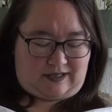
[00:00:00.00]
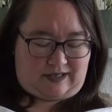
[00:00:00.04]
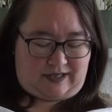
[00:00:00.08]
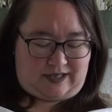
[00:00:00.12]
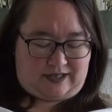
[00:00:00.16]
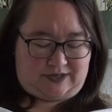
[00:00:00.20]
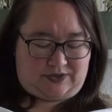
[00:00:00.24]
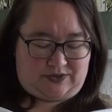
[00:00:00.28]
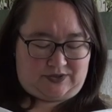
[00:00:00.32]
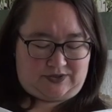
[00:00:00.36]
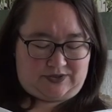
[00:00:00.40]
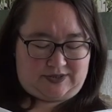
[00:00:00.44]

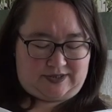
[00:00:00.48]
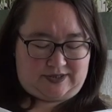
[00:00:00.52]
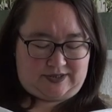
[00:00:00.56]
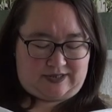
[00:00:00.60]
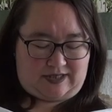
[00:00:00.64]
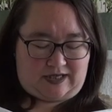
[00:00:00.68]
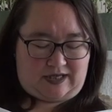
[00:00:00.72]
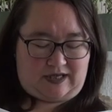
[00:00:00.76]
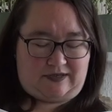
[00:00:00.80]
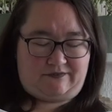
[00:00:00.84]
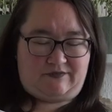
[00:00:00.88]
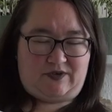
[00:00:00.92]
It doesn't
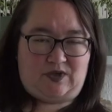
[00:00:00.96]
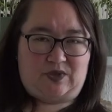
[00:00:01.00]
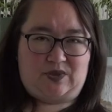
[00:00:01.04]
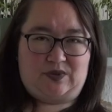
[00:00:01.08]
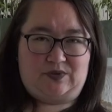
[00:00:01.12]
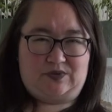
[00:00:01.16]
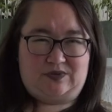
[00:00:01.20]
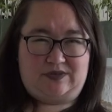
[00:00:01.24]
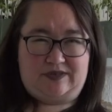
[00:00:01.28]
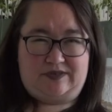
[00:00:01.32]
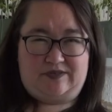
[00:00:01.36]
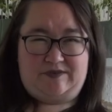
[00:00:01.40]
have a
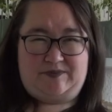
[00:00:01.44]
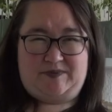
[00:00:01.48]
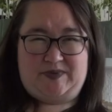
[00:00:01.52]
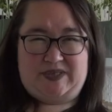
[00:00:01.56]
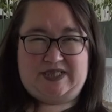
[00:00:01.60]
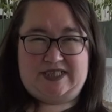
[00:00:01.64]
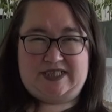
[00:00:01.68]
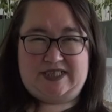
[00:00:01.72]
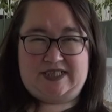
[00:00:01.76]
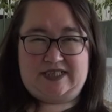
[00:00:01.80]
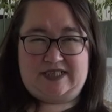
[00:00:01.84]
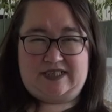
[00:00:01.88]
whole lot of
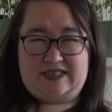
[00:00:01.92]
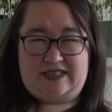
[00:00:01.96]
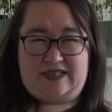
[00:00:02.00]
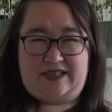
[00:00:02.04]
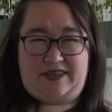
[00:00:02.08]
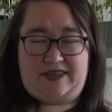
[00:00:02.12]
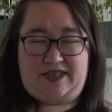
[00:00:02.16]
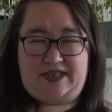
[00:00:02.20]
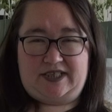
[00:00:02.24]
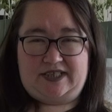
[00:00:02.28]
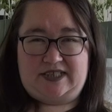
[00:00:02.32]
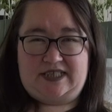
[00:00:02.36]
pieces. I
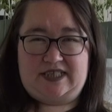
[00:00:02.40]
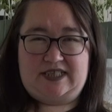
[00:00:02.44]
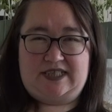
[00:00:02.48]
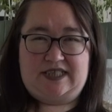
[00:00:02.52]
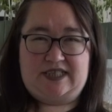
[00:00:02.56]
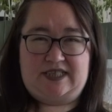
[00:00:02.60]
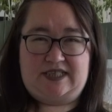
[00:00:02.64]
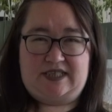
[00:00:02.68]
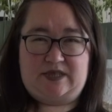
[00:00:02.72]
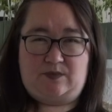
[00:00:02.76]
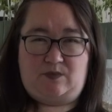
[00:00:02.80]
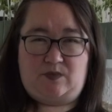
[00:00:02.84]
think this
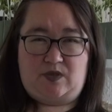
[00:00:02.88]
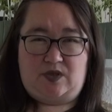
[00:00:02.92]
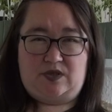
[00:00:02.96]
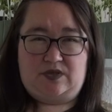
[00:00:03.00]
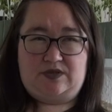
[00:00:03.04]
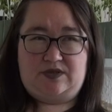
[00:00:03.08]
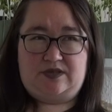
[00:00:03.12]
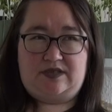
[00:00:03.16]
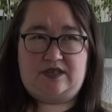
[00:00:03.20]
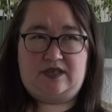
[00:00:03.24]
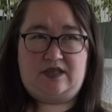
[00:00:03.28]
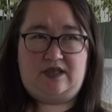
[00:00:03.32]
is the
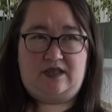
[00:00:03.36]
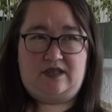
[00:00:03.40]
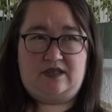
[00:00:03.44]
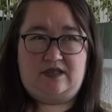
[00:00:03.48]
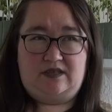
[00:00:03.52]
most,